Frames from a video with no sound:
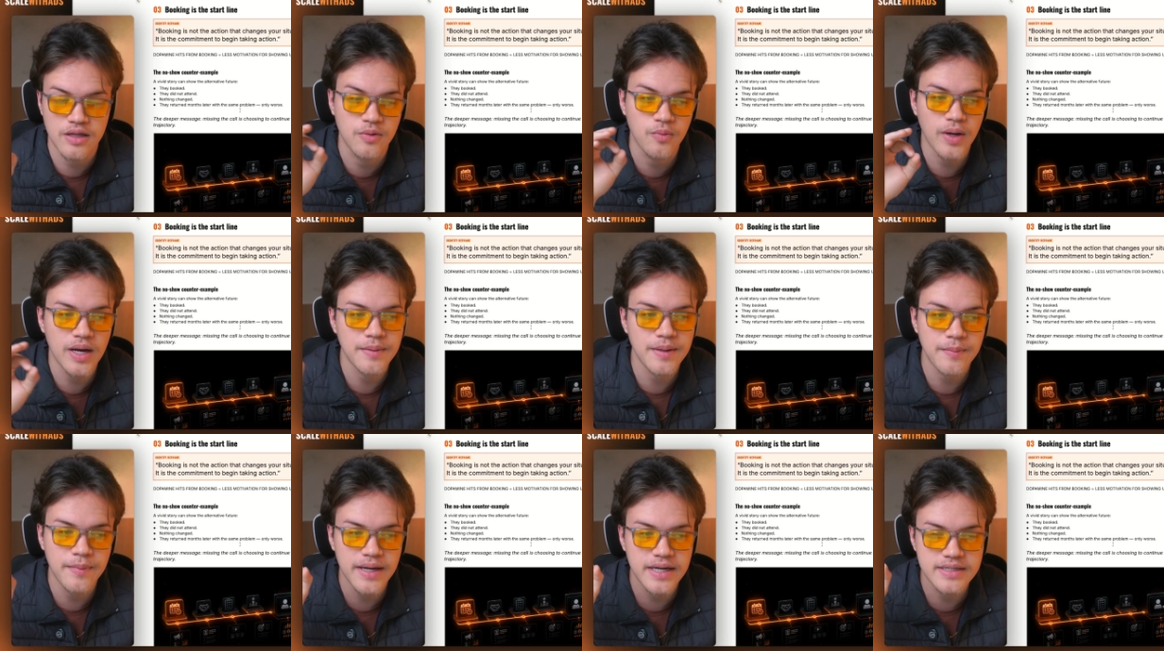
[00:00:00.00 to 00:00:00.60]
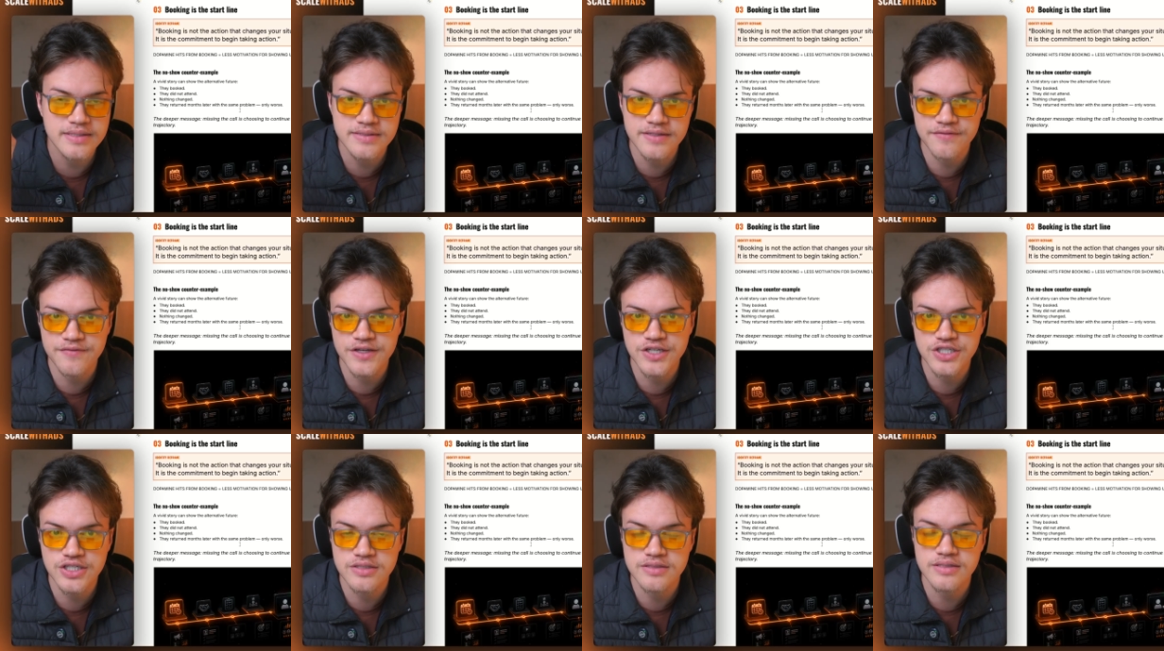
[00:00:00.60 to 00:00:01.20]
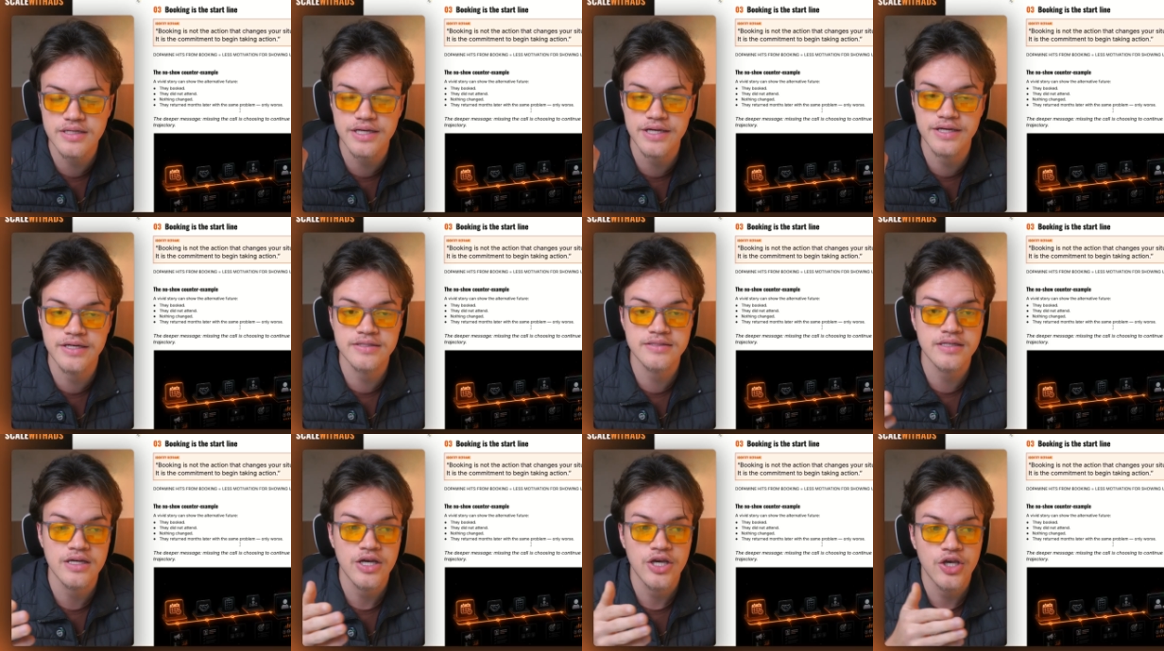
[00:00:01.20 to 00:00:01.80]
And what I mean by anti-visions
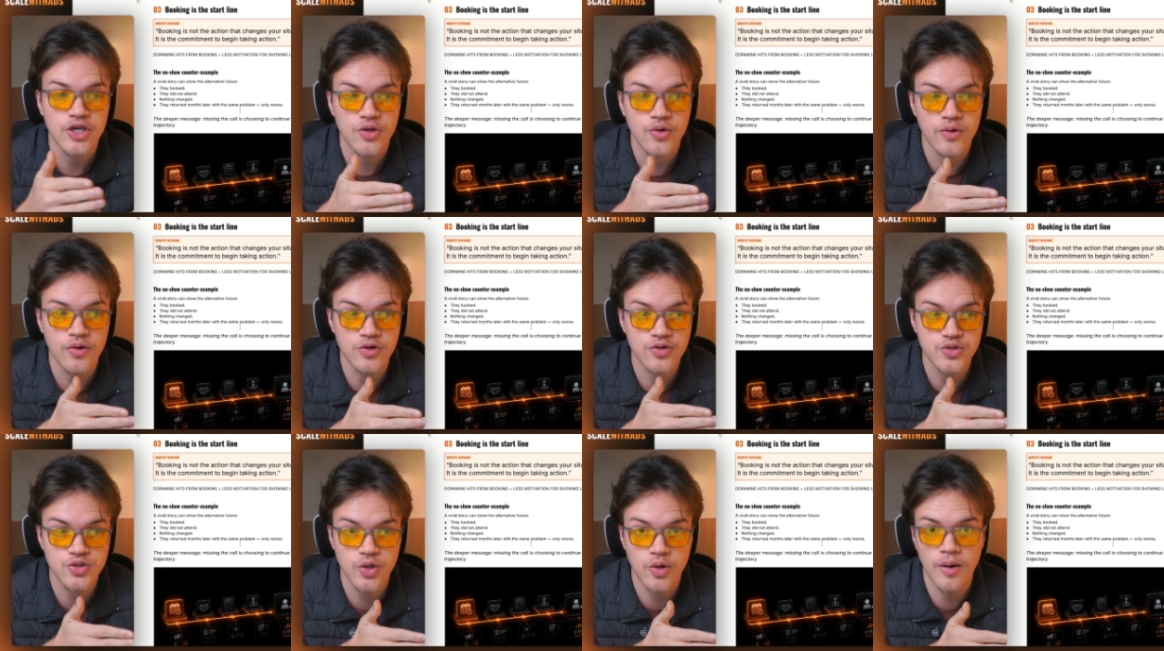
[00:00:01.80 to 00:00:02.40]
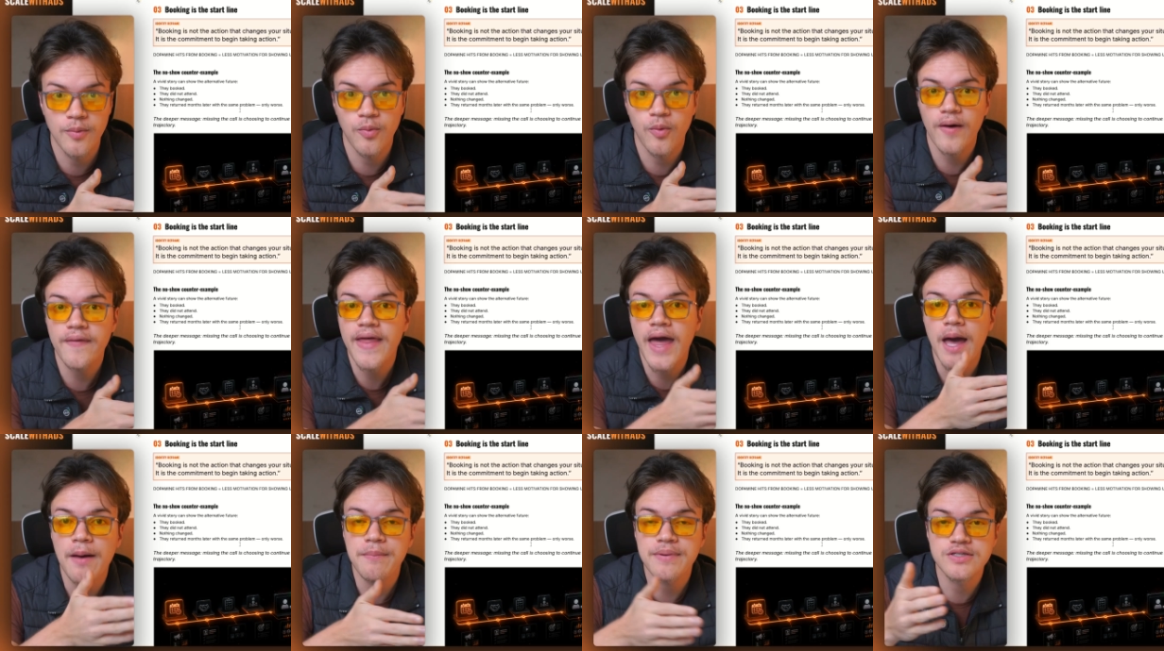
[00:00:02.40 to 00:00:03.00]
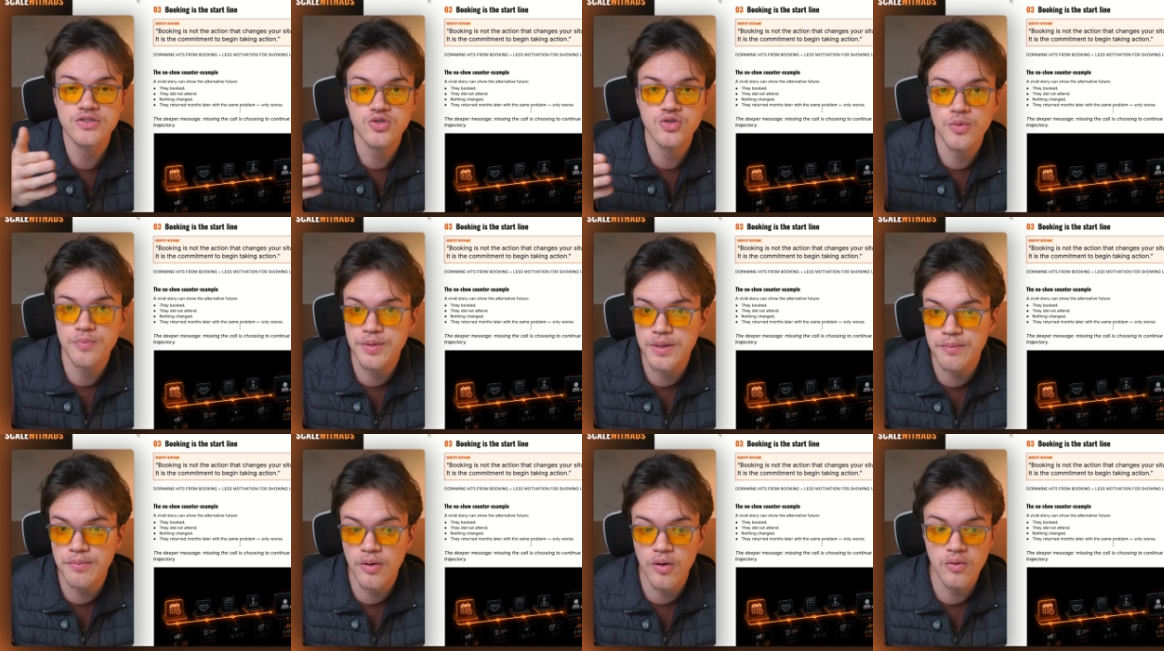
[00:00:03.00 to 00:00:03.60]
is you're going to show up what happened to
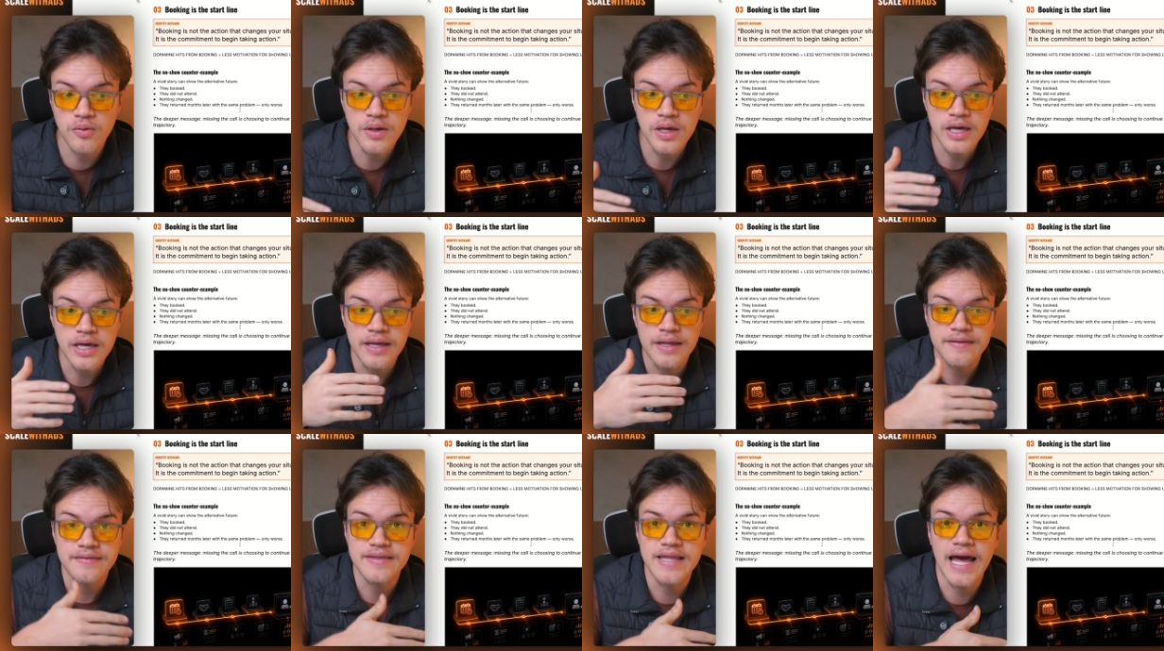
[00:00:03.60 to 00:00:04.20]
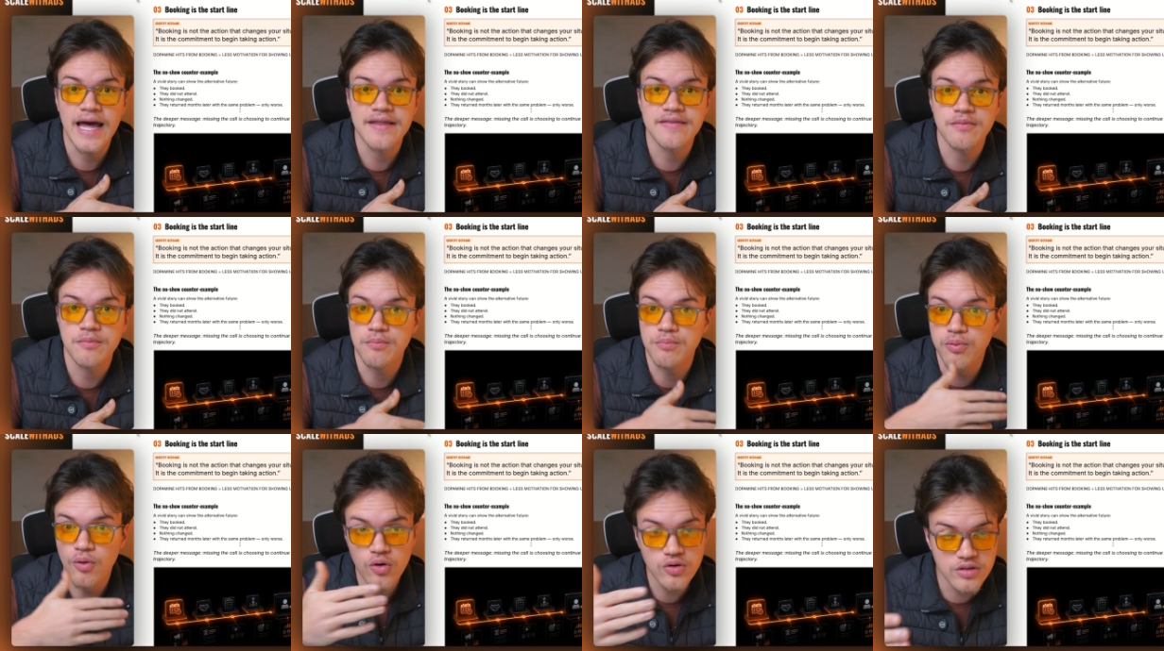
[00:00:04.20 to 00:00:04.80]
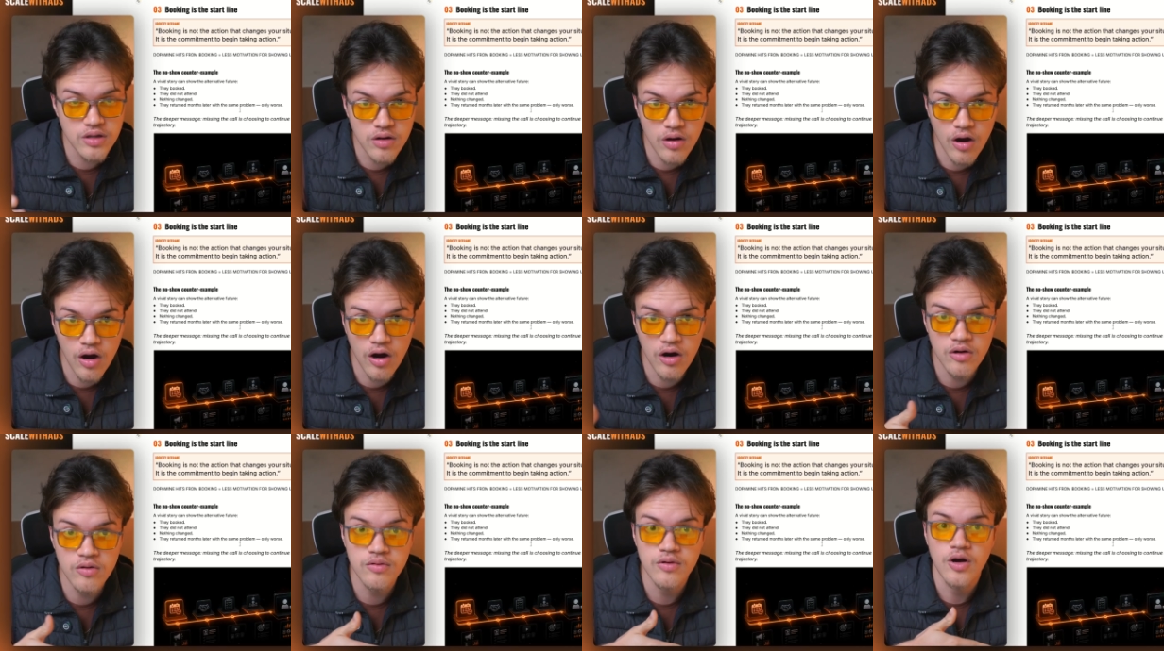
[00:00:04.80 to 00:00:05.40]
people that booked a
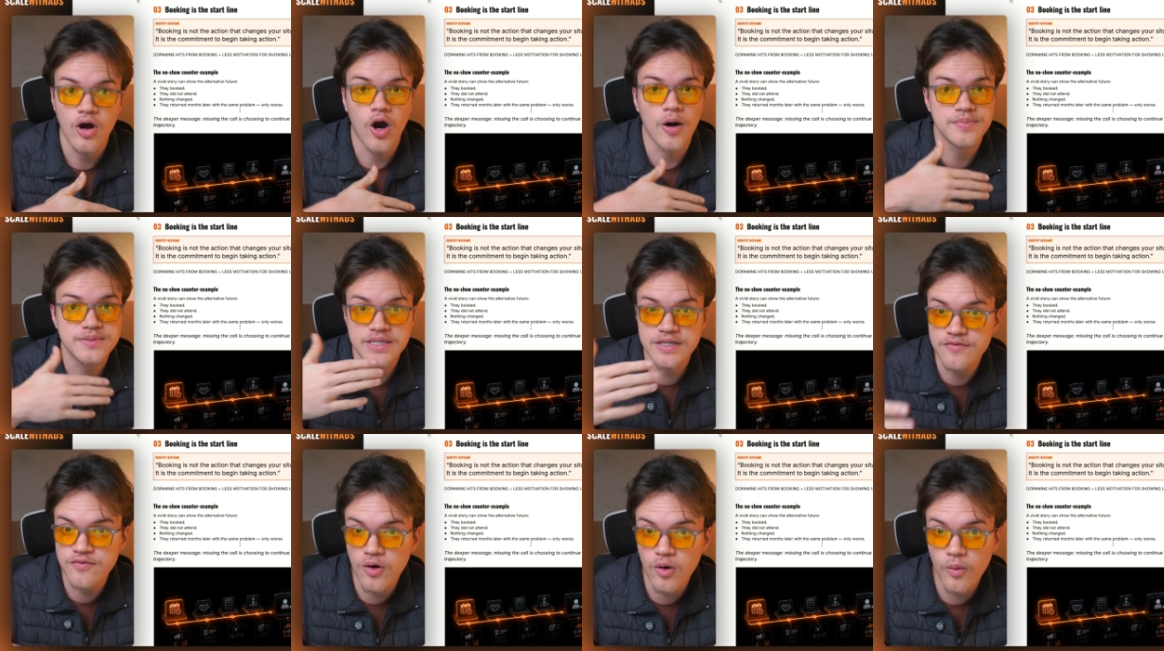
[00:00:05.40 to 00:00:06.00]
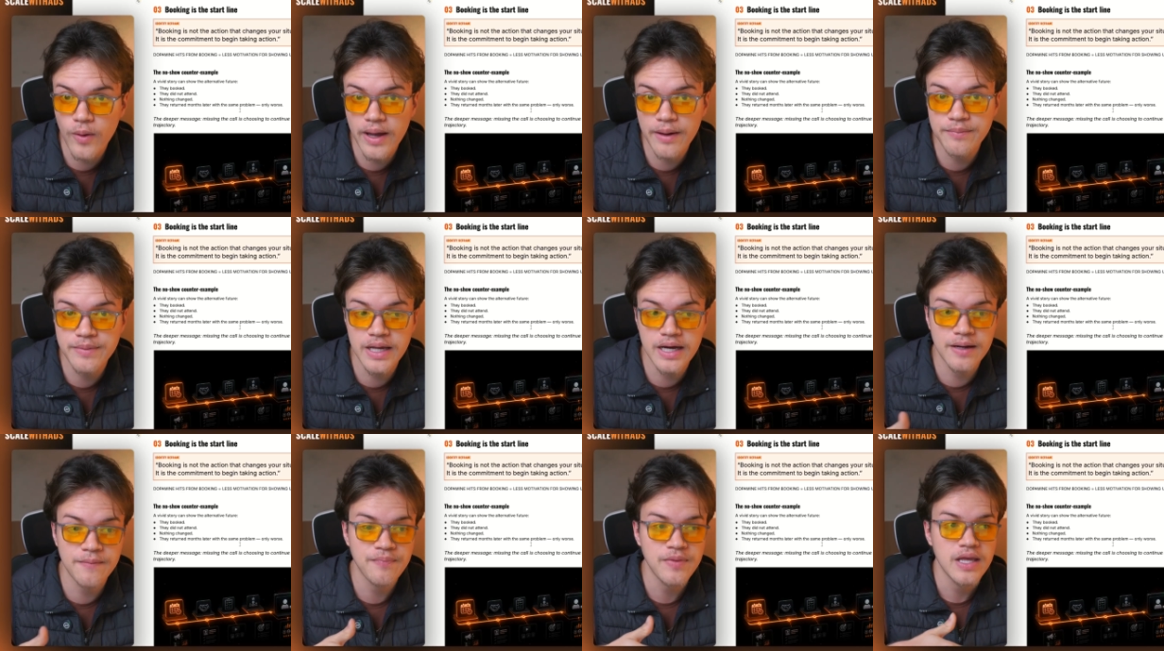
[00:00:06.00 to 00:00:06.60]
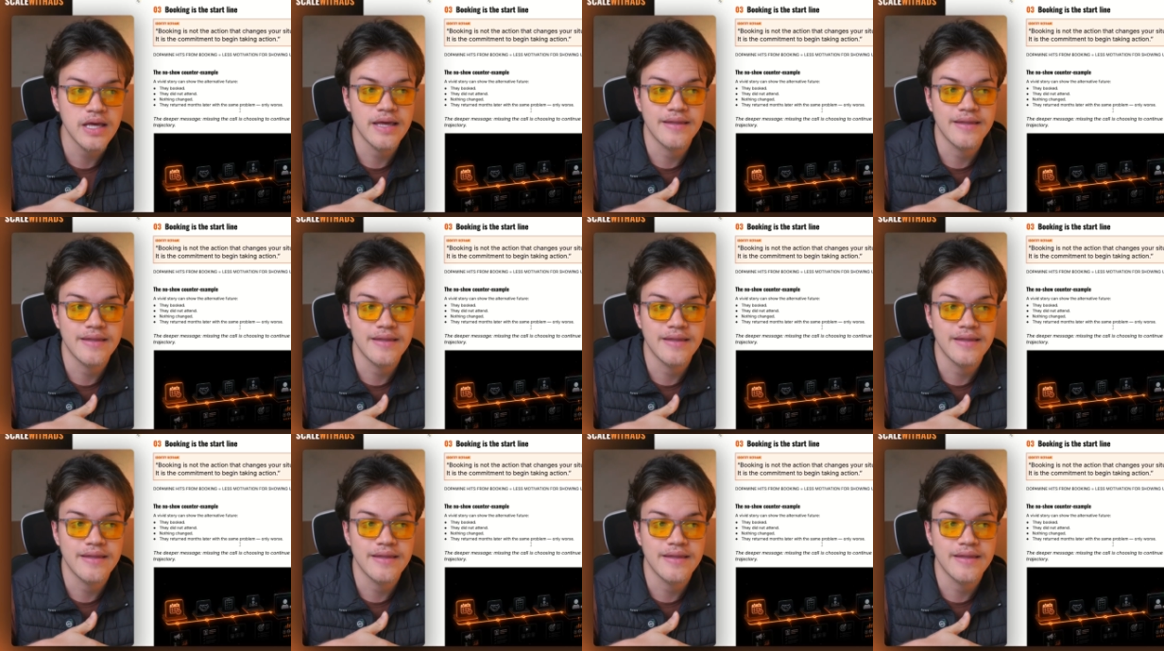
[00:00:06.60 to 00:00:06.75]
call, opting for a webinar,